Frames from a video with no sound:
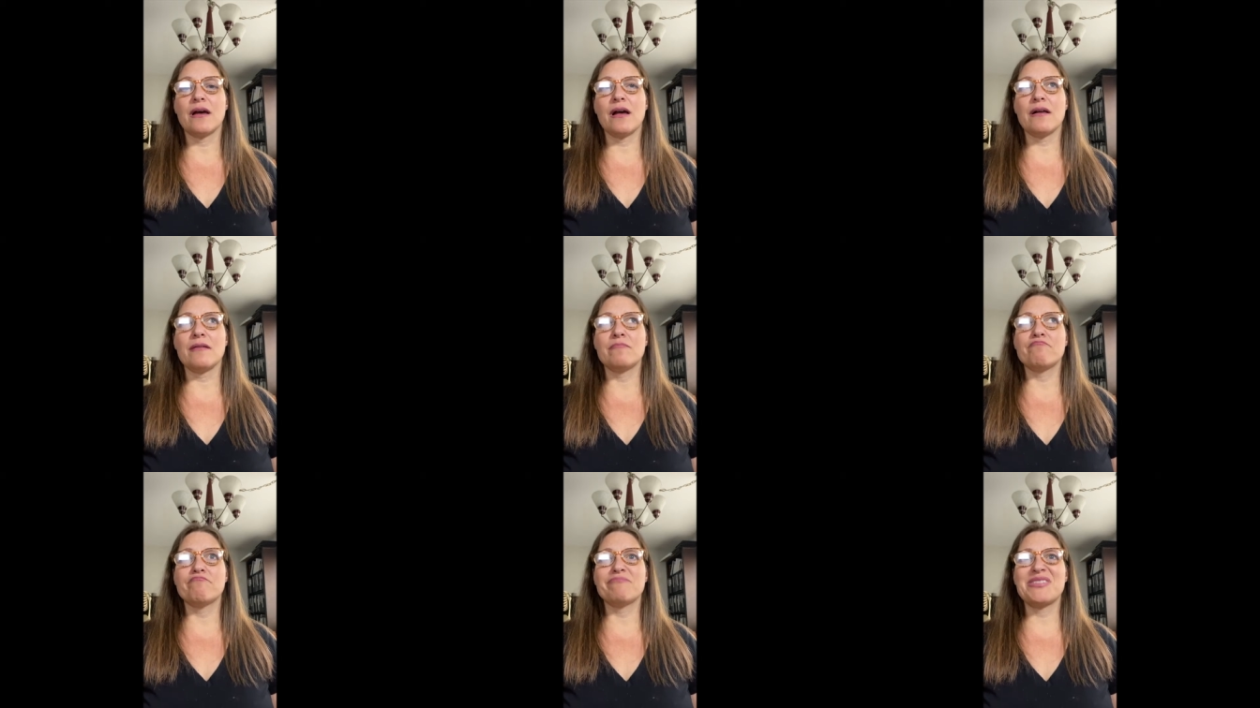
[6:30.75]

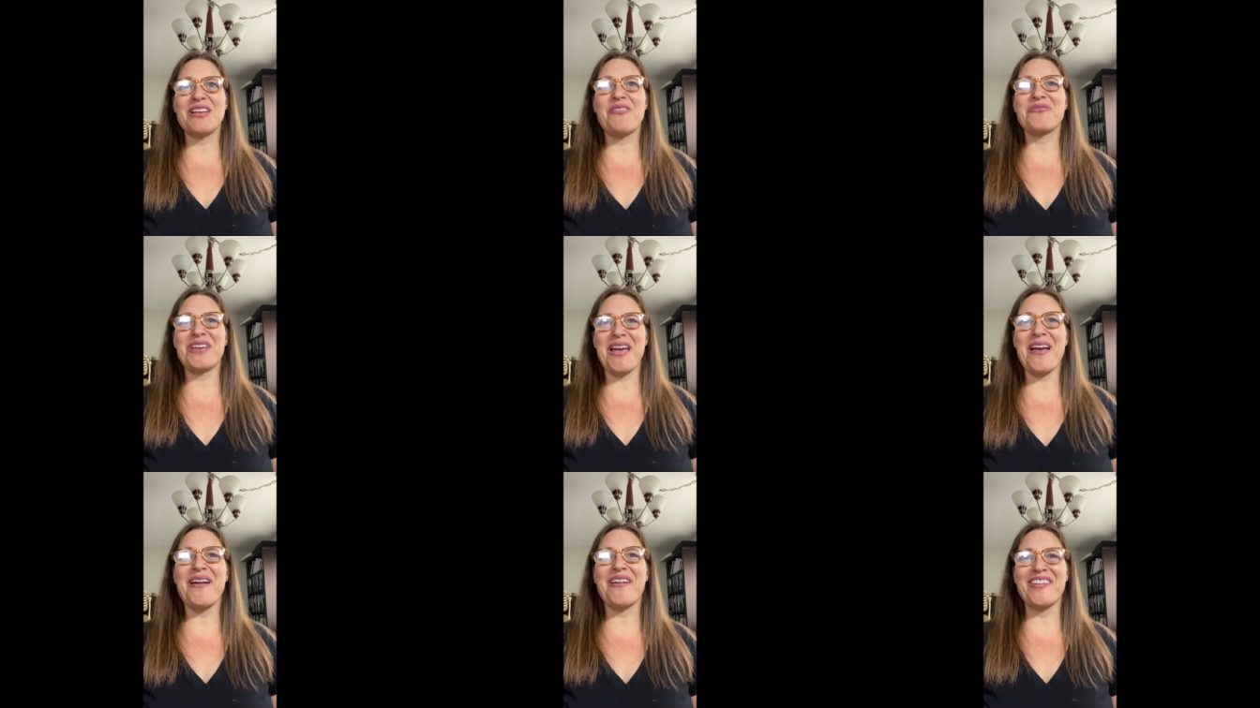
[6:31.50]
um,
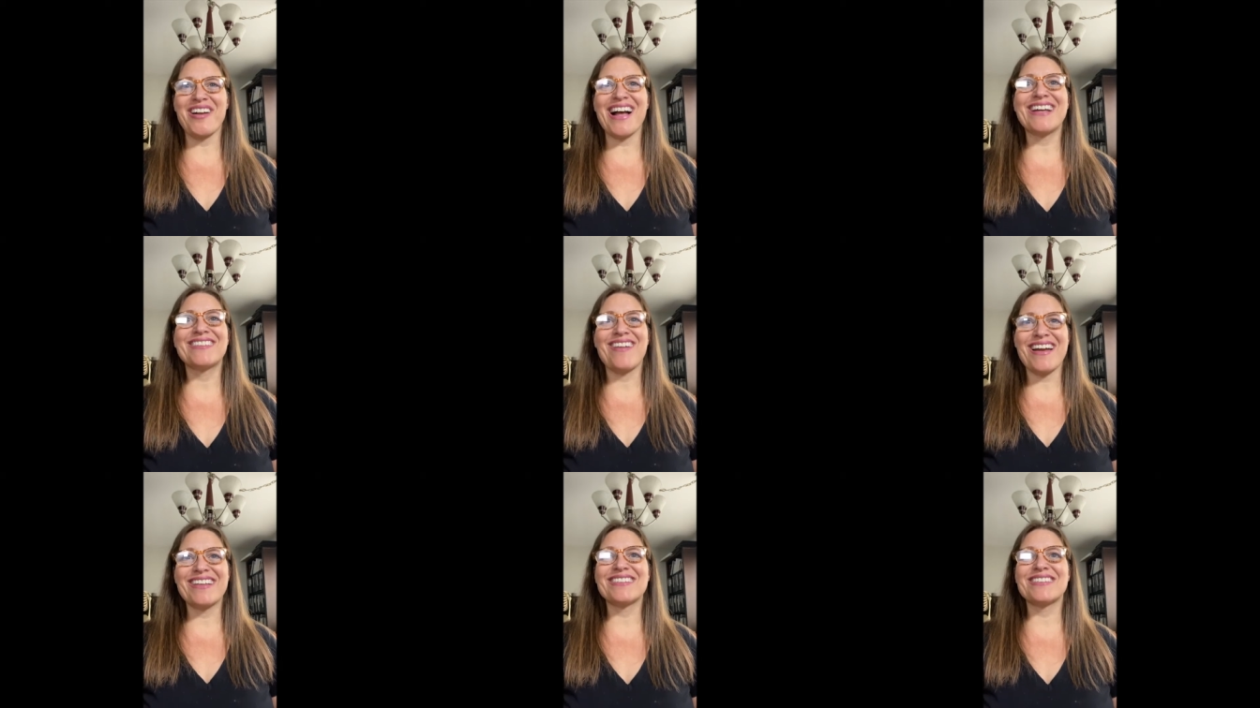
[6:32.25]
self-care
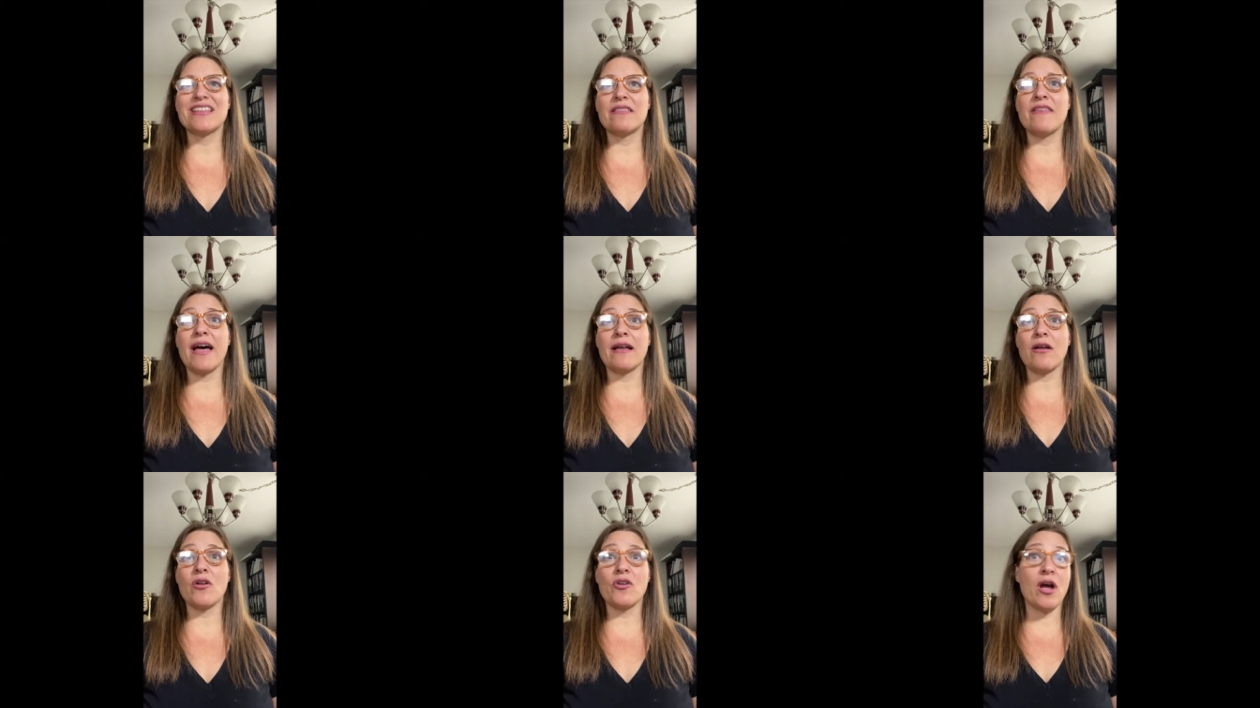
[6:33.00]
guidelines that
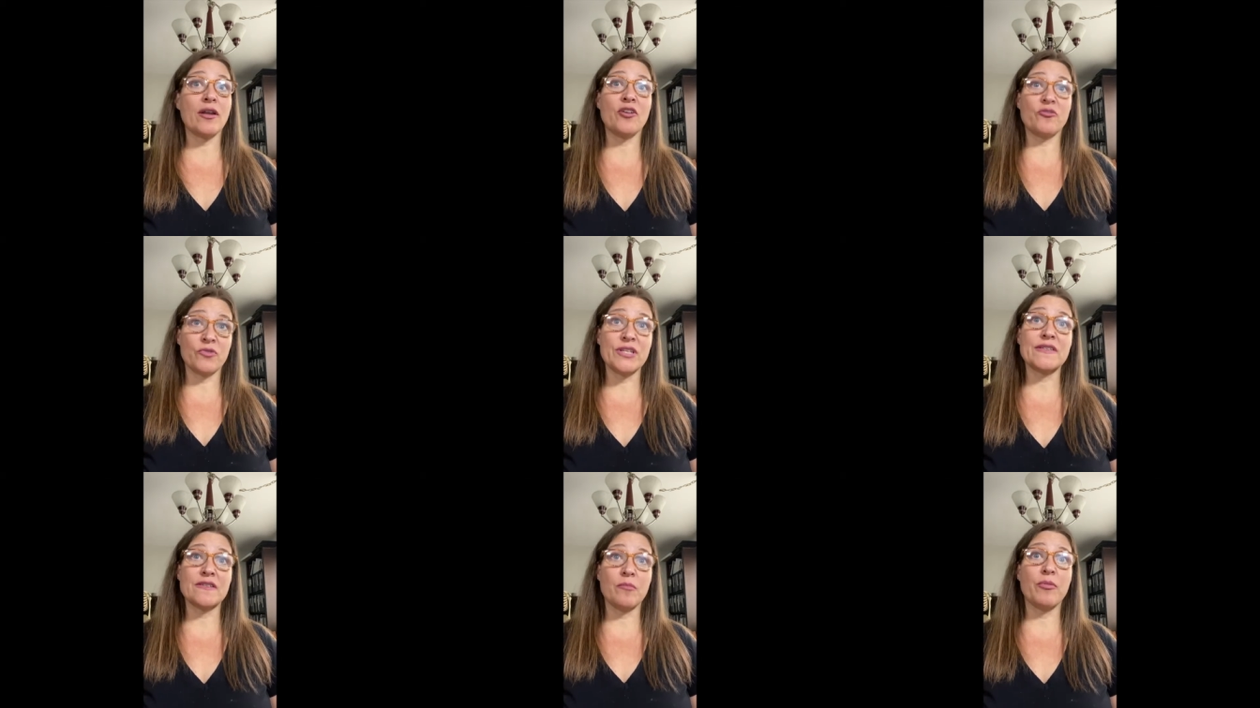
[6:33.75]
are not
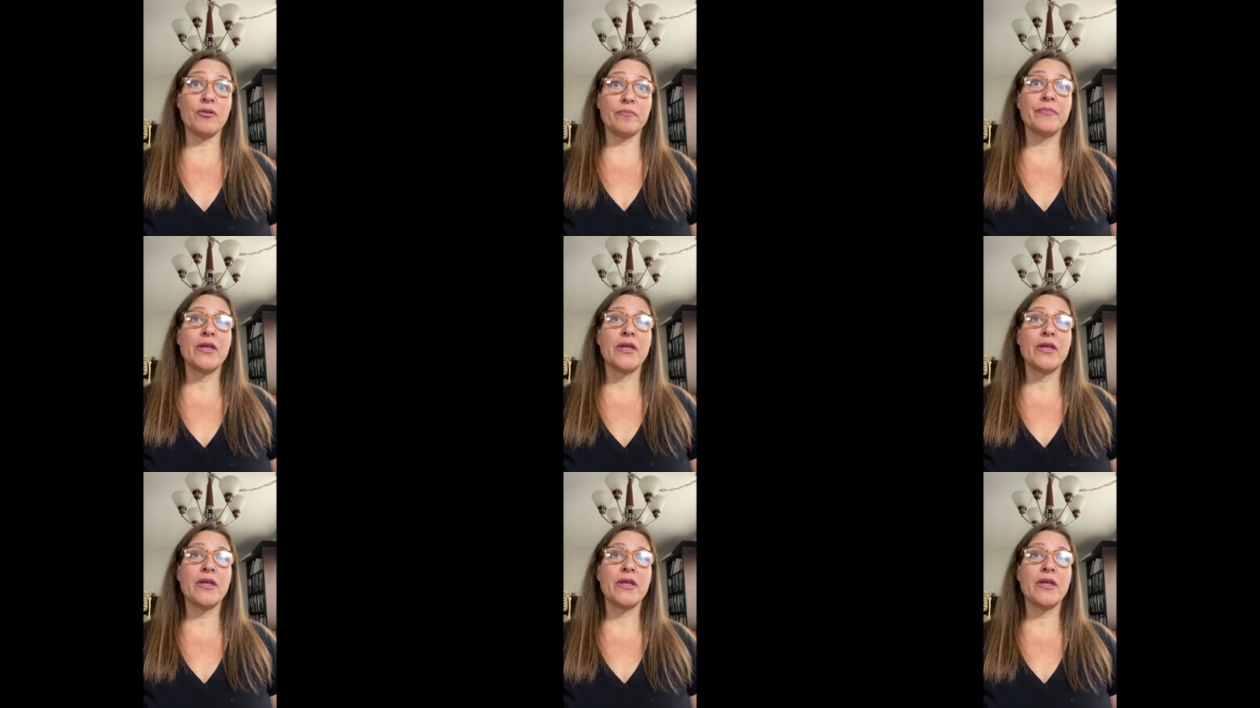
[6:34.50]
unreasonable